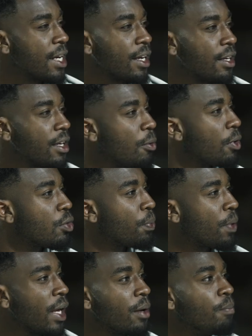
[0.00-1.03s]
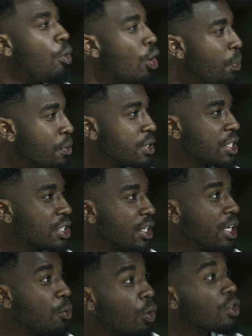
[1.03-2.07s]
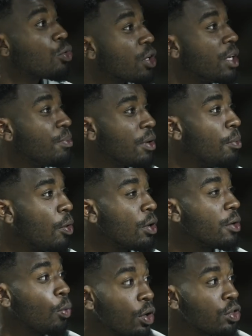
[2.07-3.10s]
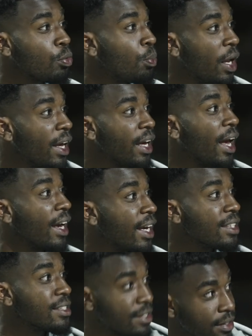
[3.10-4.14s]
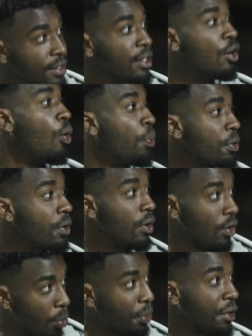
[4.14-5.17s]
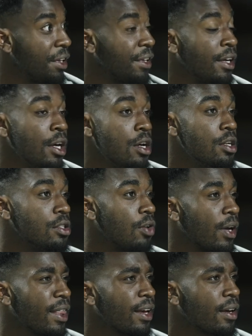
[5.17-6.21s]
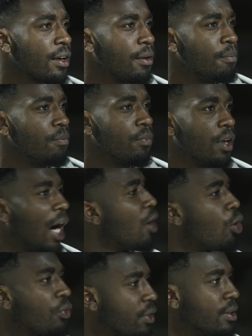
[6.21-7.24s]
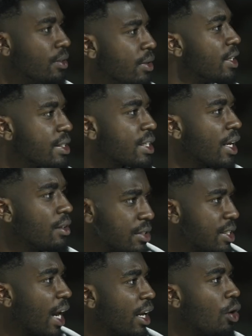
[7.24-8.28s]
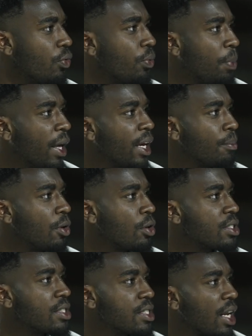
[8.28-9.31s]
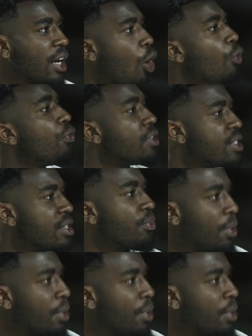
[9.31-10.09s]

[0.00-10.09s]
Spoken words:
say he want to play ball position. He want to keep the ball. He want to play against the opponent. So I think I love this style of playing, because it's like offensive